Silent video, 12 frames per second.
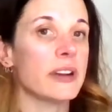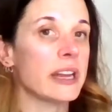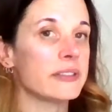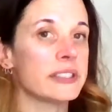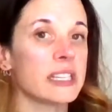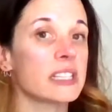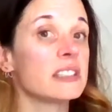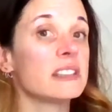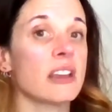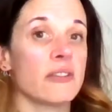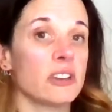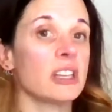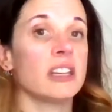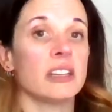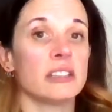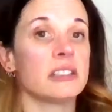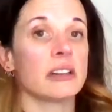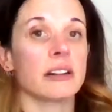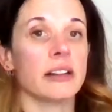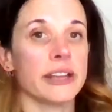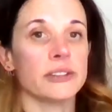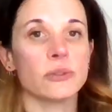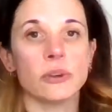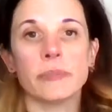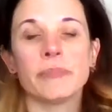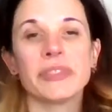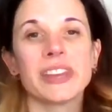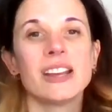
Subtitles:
5, 6, 7 kids in a classroom